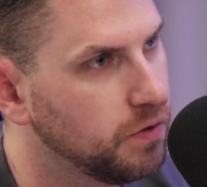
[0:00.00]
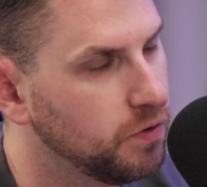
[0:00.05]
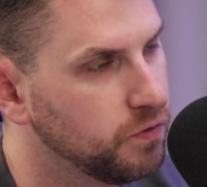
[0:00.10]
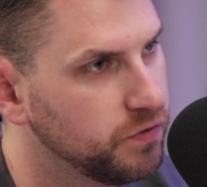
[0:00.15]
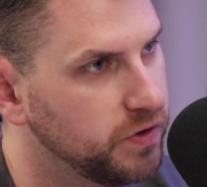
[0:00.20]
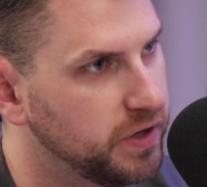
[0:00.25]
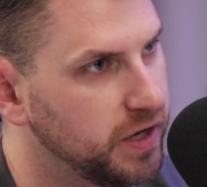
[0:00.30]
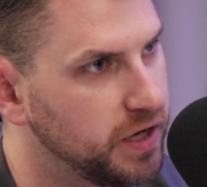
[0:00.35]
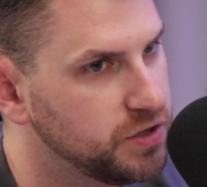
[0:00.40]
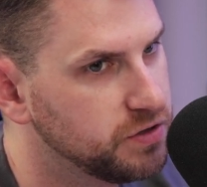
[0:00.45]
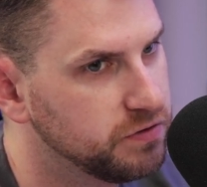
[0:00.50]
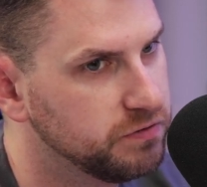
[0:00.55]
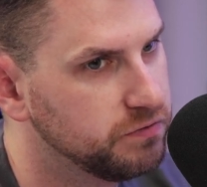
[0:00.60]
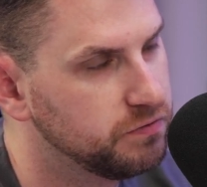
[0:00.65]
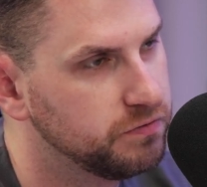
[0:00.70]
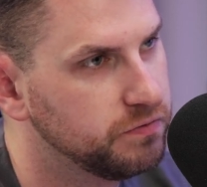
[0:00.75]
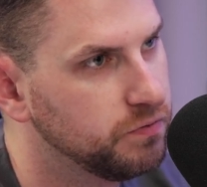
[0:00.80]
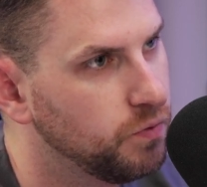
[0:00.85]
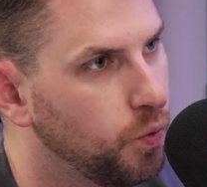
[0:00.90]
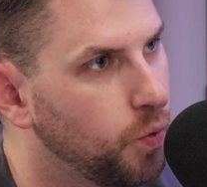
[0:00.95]
over the age
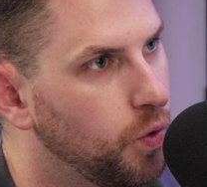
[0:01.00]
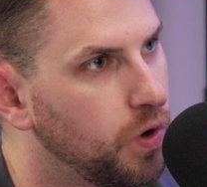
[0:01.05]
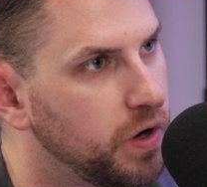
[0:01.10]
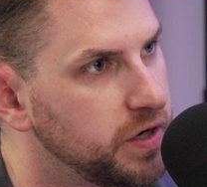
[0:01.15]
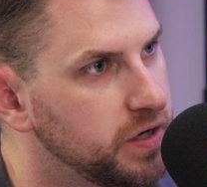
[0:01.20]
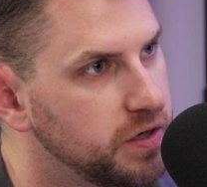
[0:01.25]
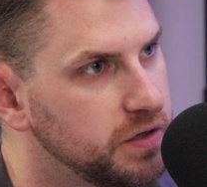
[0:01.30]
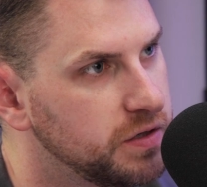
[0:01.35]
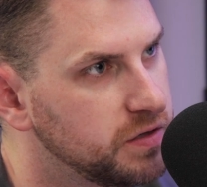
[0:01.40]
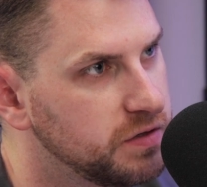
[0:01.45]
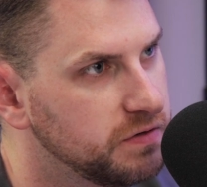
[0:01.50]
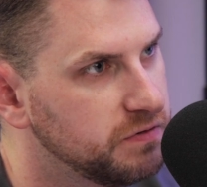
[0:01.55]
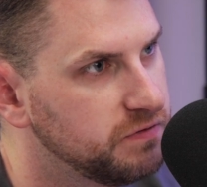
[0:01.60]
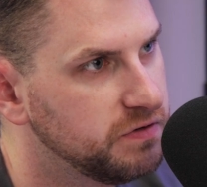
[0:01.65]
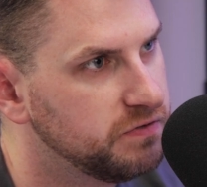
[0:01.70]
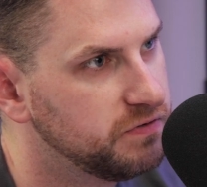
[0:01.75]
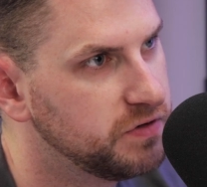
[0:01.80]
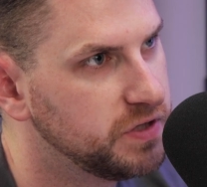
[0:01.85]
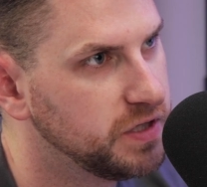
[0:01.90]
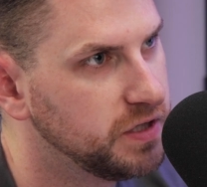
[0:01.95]
of 1 to
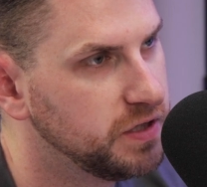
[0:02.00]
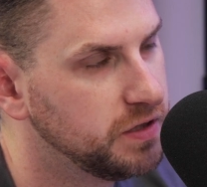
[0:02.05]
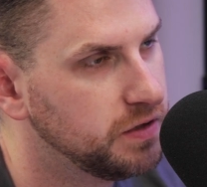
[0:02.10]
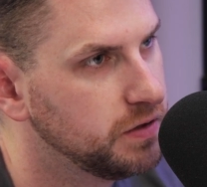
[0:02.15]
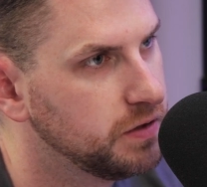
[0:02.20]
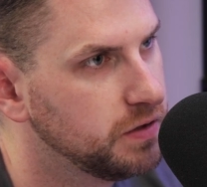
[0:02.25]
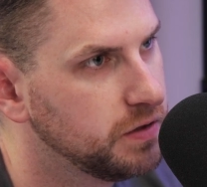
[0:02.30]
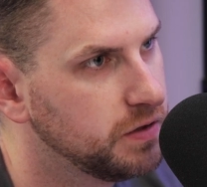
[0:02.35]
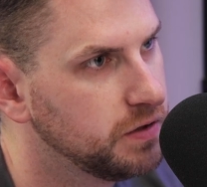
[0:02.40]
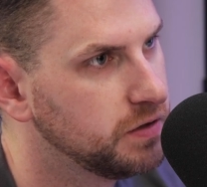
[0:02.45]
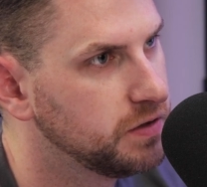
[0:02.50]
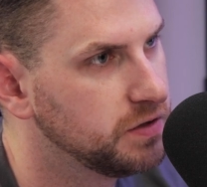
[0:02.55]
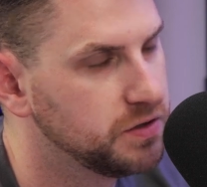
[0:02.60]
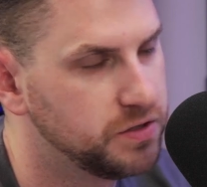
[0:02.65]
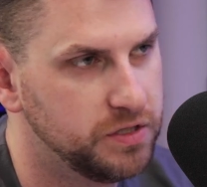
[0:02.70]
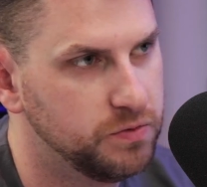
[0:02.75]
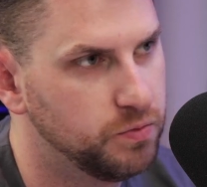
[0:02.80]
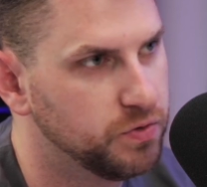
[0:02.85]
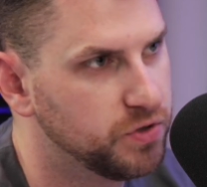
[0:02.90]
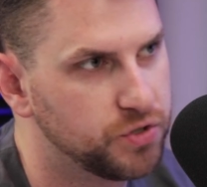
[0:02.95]
15 to
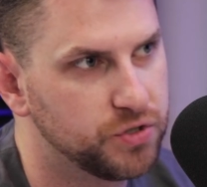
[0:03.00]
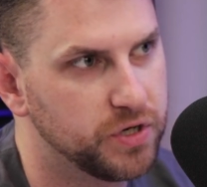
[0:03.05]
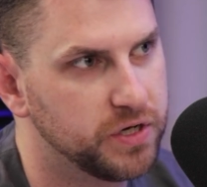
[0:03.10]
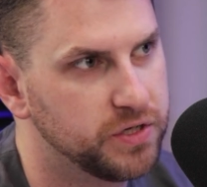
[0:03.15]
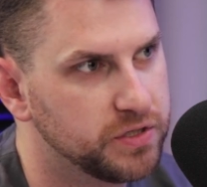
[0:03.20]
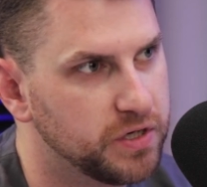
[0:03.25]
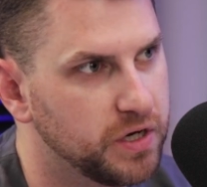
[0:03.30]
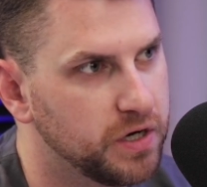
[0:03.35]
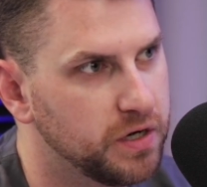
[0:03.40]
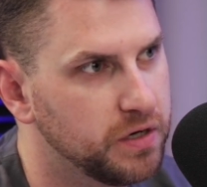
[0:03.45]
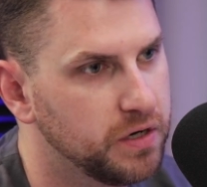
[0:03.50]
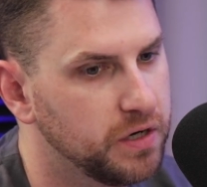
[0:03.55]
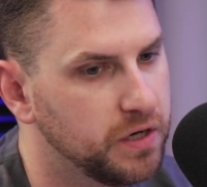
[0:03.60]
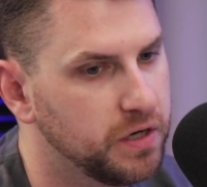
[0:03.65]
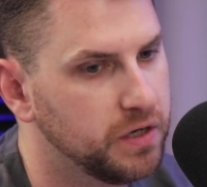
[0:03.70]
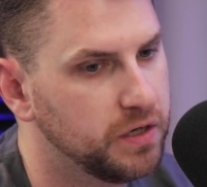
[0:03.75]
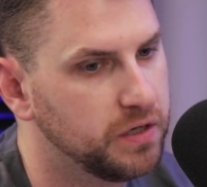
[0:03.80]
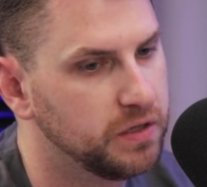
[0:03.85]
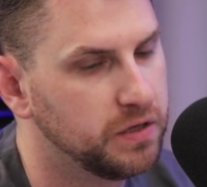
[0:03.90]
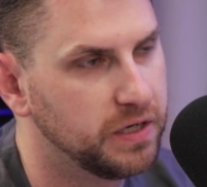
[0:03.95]
see what the trends are,
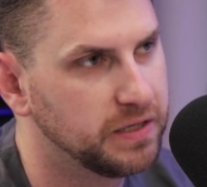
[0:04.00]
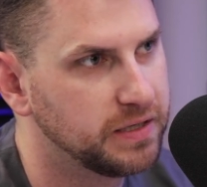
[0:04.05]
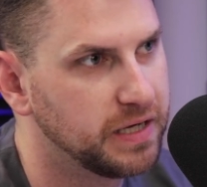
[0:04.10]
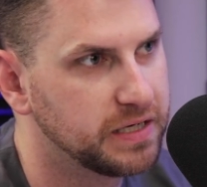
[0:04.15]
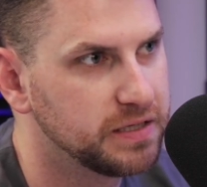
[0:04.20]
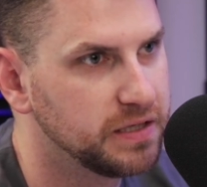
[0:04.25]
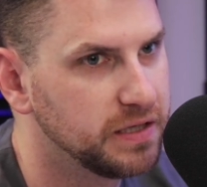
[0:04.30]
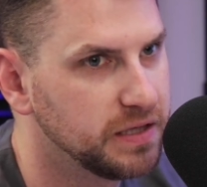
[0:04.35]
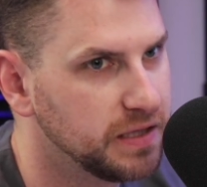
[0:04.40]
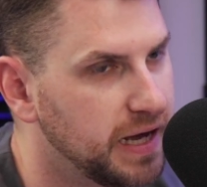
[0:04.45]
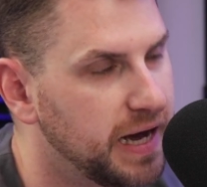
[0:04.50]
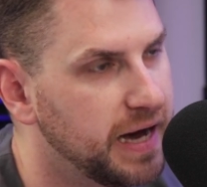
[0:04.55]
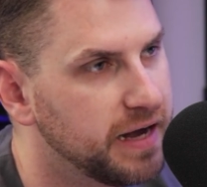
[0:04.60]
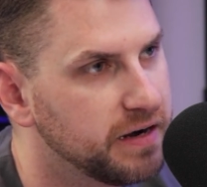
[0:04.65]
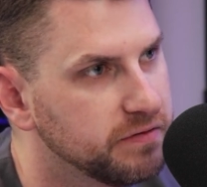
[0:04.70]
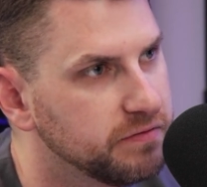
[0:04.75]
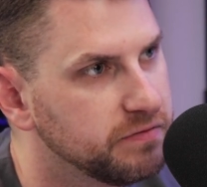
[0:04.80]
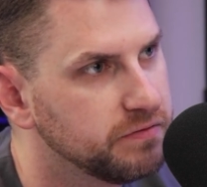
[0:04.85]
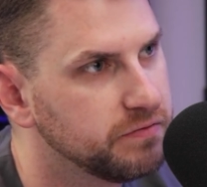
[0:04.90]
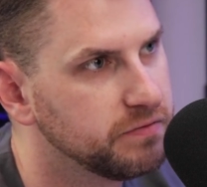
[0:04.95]
like that's a
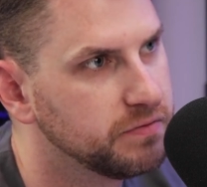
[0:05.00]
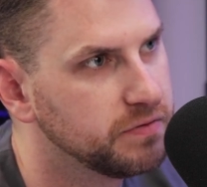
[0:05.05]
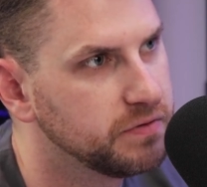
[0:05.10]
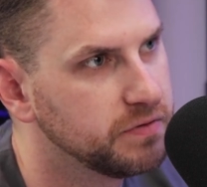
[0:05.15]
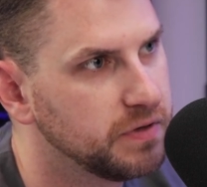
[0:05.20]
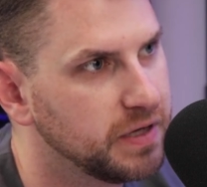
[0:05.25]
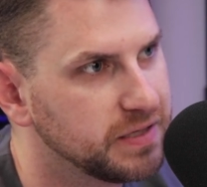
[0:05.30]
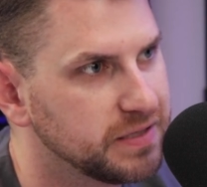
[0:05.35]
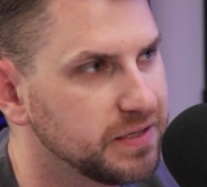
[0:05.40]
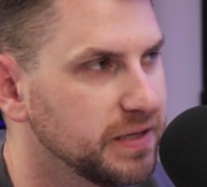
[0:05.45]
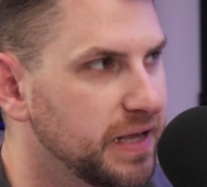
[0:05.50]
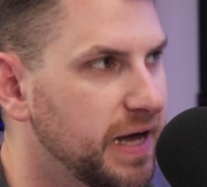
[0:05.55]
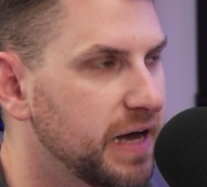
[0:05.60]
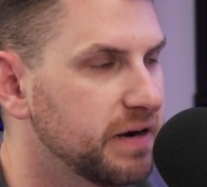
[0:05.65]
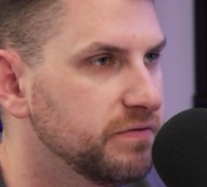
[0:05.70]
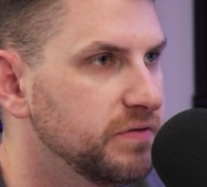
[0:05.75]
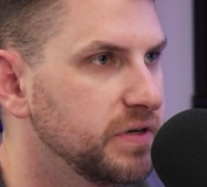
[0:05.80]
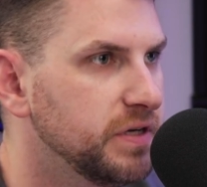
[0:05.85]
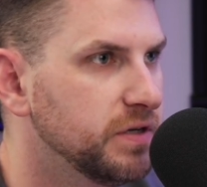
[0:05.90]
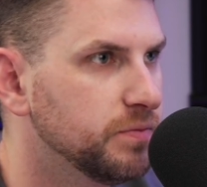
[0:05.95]
lot of
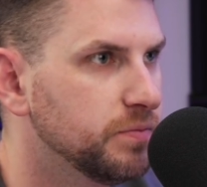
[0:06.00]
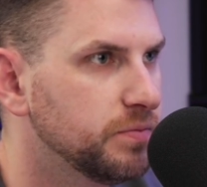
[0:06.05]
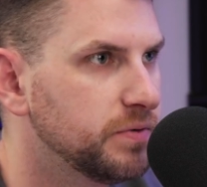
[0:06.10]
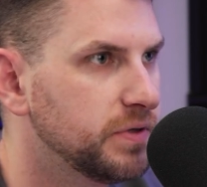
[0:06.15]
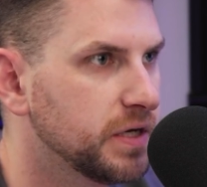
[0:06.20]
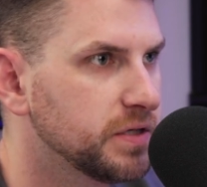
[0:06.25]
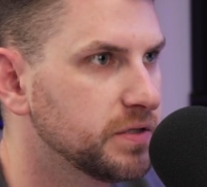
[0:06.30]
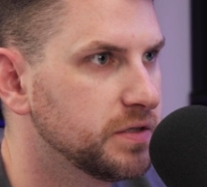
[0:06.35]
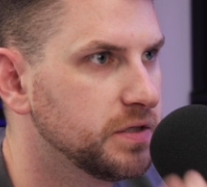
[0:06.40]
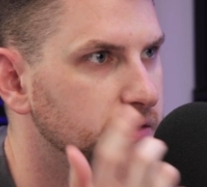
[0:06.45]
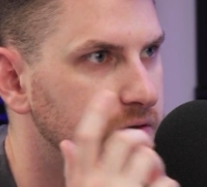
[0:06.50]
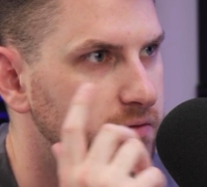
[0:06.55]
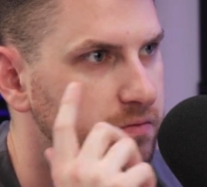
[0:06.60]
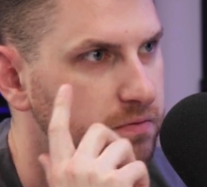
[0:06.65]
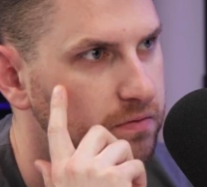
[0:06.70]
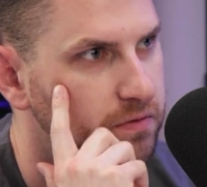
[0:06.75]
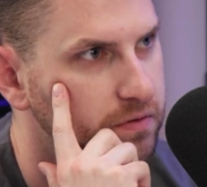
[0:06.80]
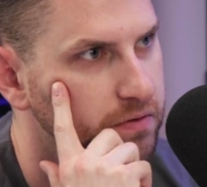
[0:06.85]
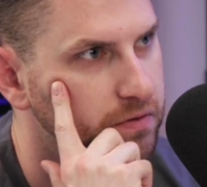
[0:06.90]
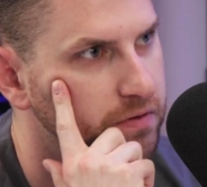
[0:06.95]
needle testing.
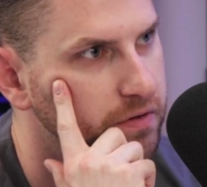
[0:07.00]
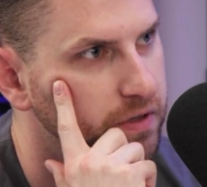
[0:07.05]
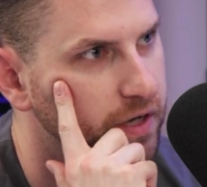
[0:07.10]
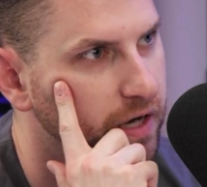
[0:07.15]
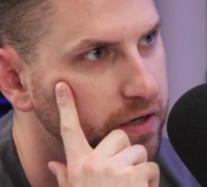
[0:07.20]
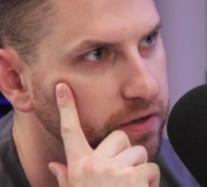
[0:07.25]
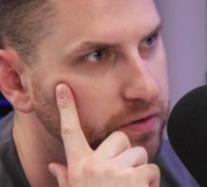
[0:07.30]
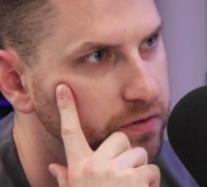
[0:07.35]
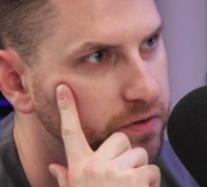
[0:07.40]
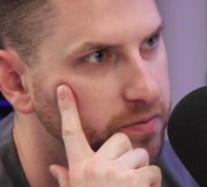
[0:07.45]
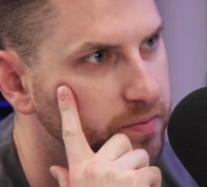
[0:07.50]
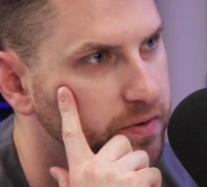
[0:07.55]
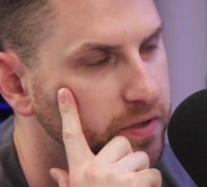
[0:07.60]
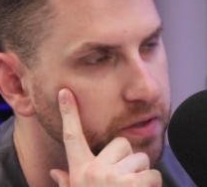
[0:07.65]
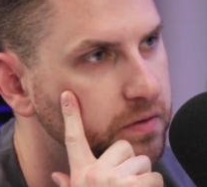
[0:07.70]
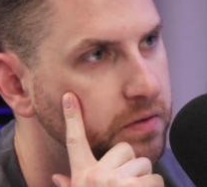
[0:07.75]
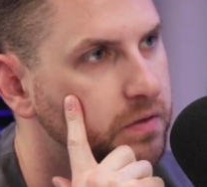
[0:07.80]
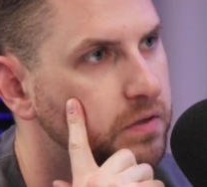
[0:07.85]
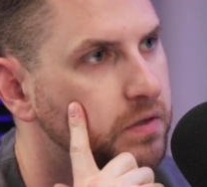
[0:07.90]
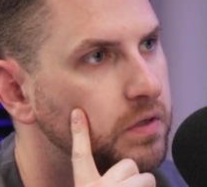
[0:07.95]
Pincushion. Yeah, you know what I
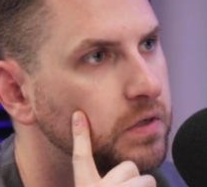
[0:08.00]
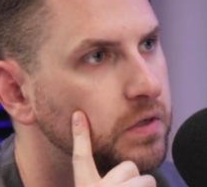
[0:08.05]
mean?